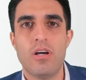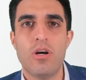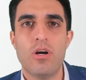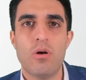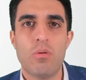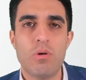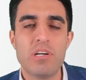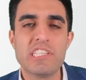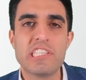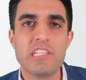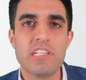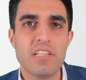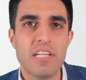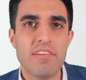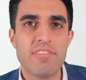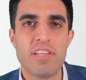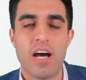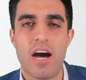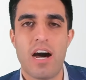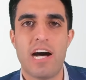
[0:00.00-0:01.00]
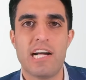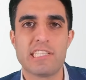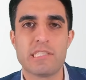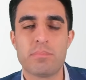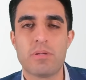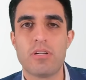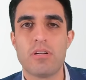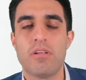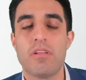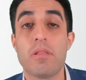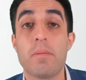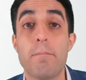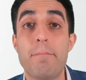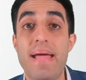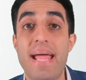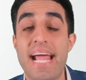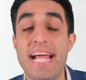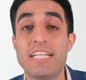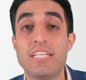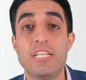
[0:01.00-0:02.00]
Once you leave the hospital, the
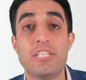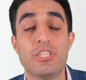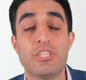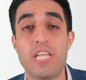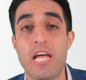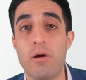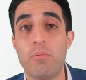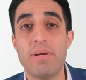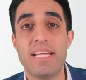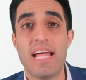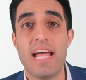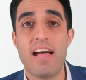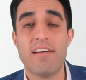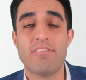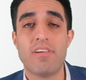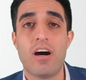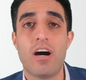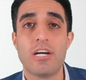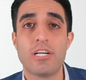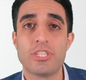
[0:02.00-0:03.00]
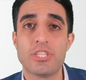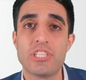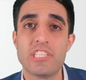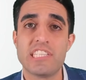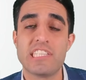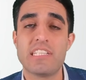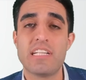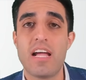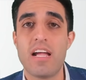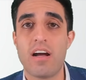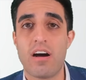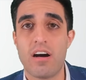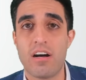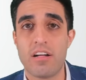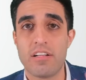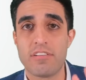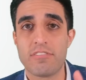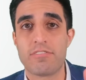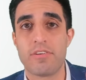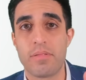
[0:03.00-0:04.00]
bandage that we have on should stay on
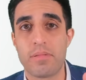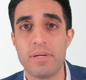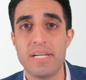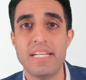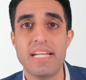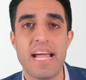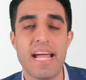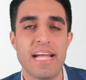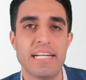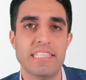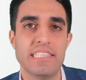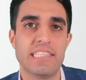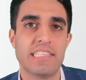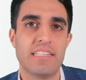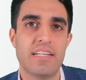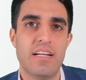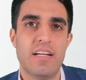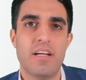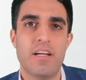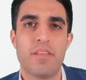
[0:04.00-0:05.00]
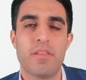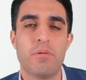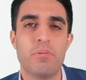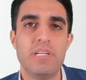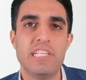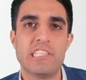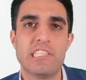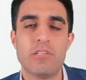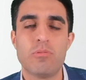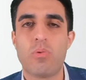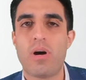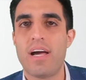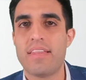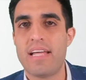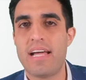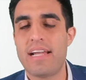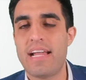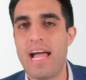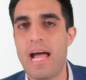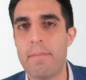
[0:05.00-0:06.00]
for 3 days. The reason why
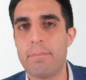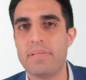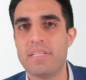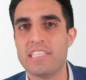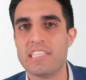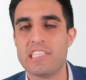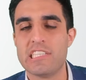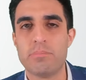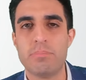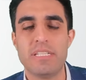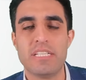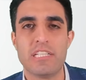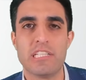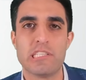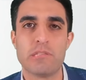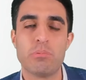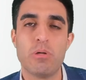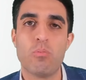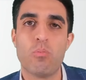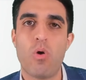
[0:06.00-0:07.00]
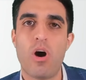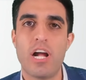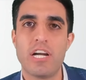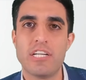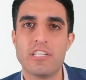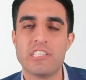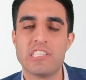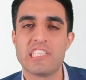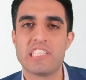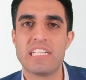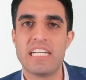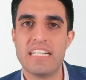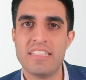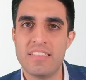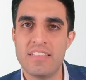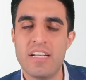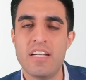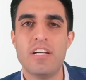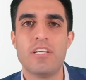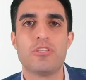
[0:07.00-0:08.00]
that happens is because we want your
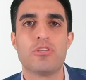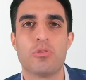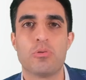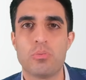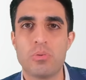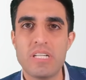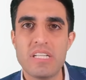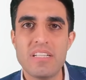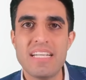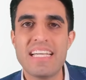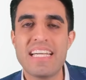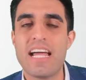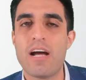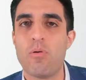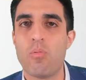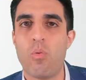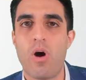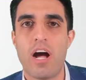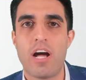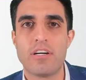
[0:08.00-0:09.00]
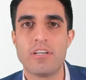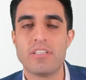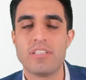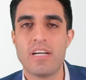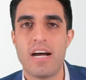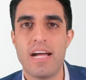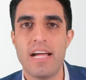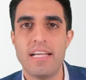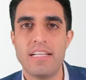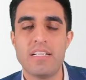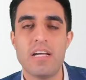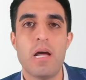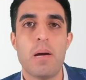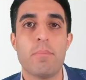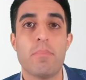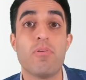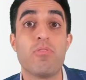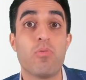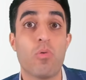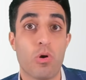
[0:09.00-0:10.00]
skin to really get watertight
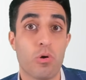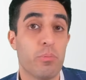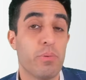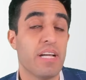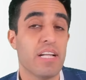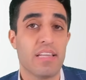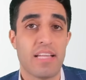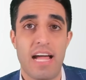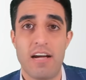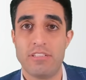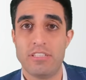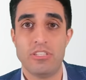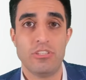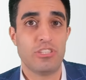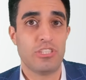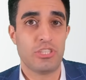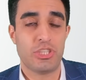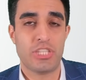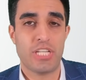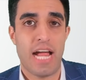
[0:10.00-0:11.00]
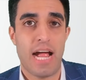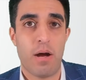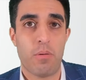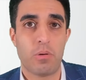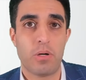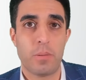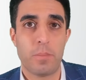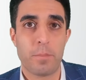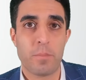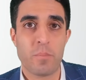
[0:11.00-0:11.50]
before we allow you to shower.